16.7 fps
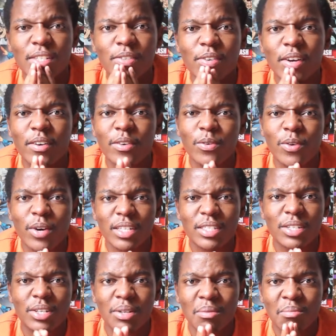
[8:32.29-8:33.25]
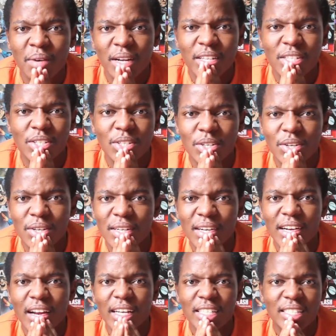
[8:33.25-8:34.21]
If you haven't watched Good Place, you know
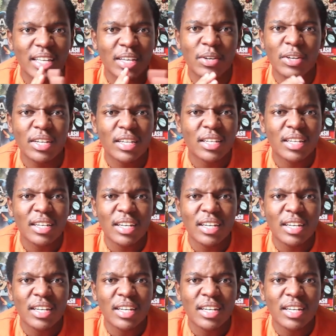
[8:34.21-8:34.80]
that like they